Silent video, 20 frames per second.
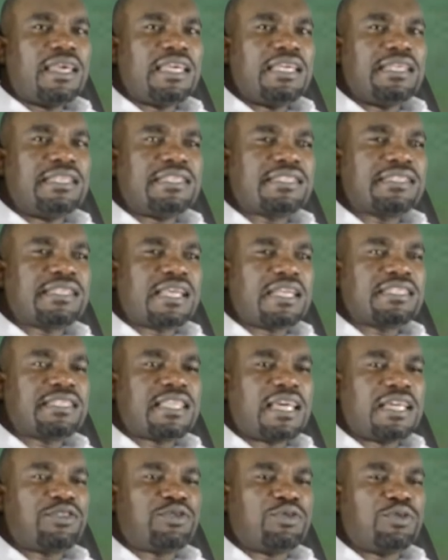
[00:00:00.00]
is
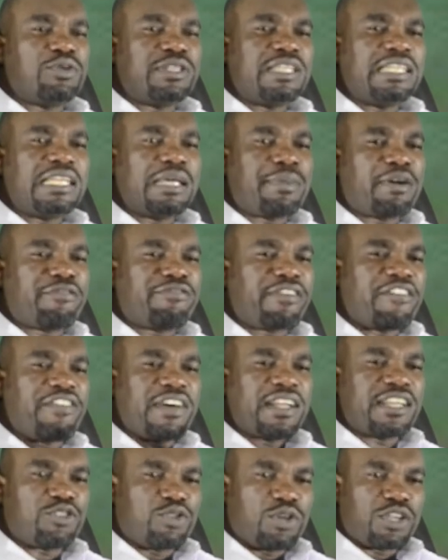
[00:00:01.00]
such that you'll need about
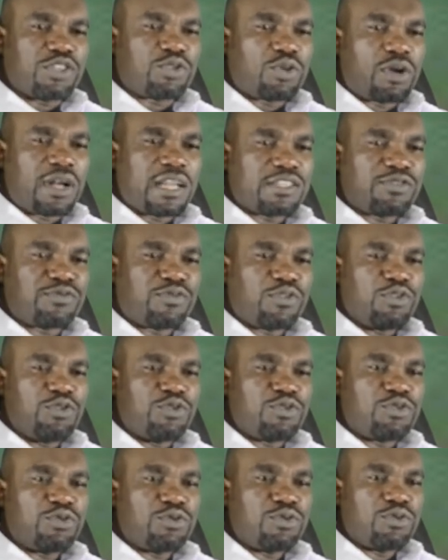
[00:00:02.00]
$500 for
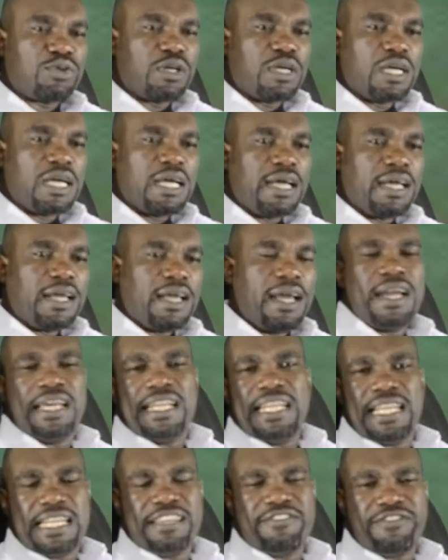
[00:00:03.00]
you to
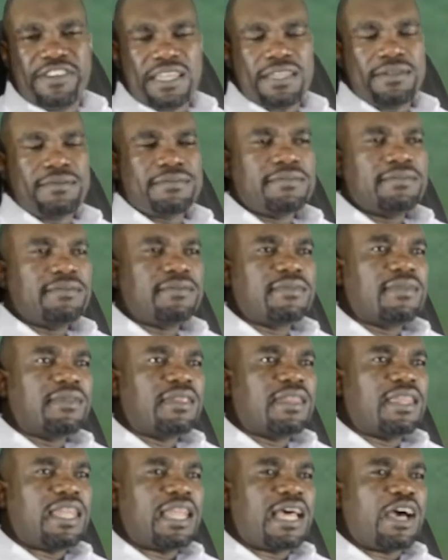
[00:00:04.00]
earn a living.
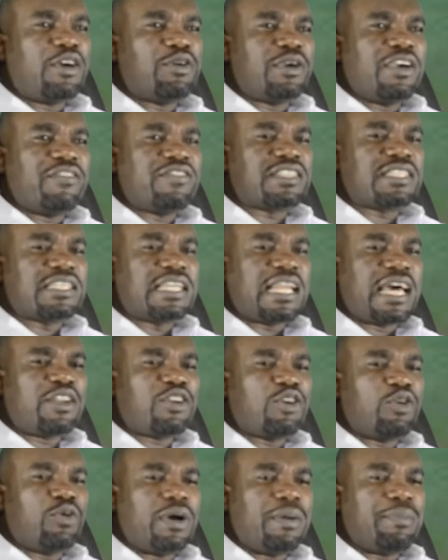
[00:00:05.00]
Now you have a
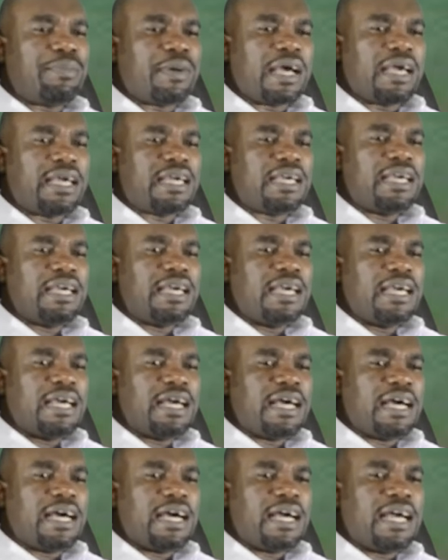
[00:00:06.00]
scenario whereby
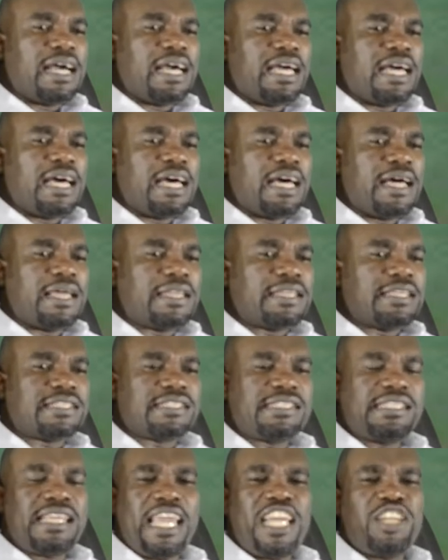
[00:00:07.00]
the
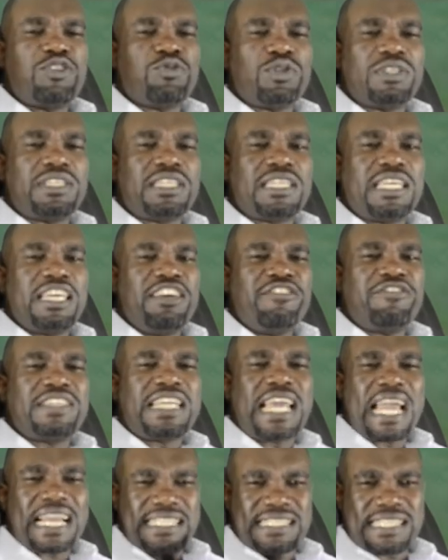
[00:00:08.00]
state would
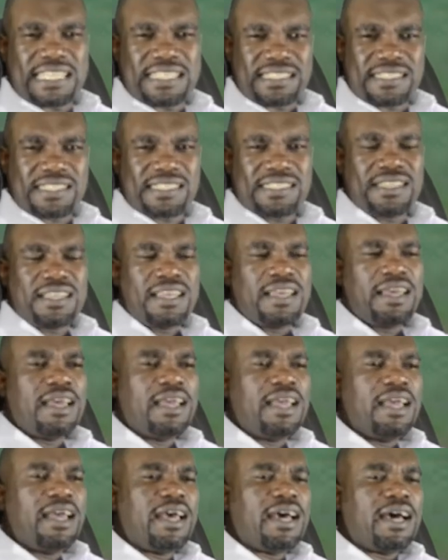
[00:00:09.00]
give taxes,
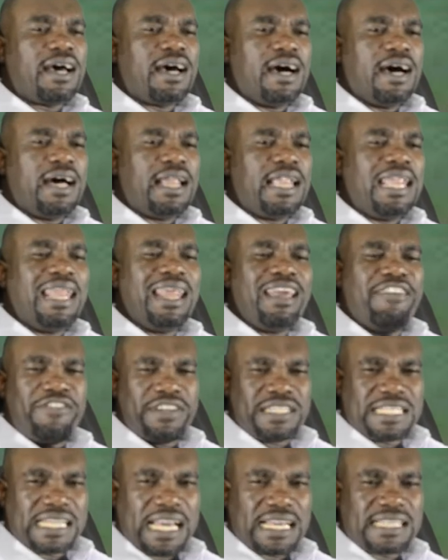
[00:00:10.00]

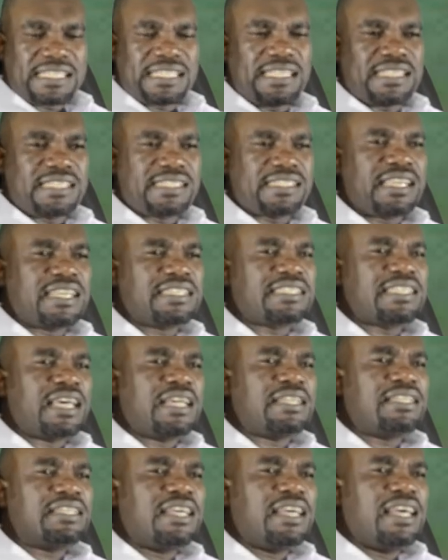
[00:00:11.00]
levy taxes, such
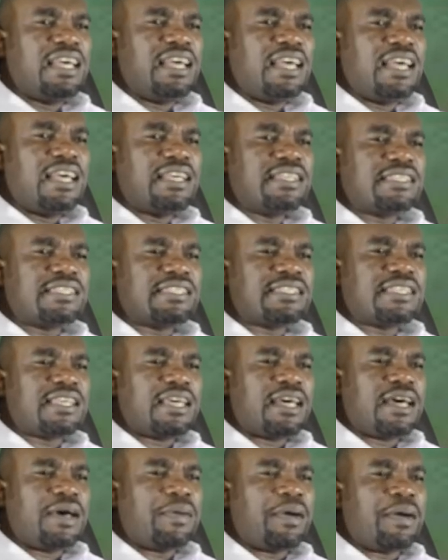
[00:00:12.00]
that
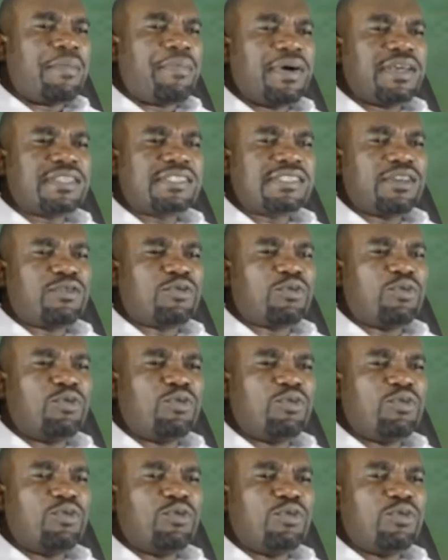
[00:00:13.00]
a person
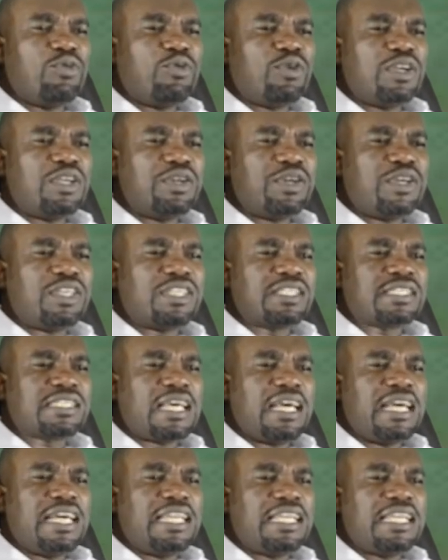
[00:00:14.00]
who is